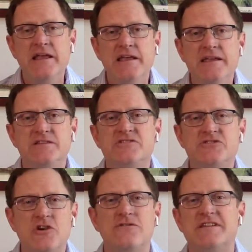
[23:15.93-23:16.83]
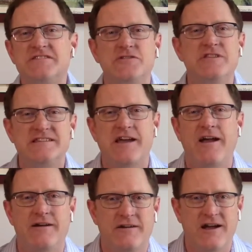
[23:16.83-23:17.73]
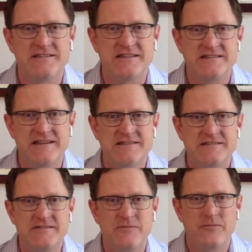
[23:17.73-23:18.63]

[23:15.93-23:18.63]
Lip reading: in service to this higher consciousness.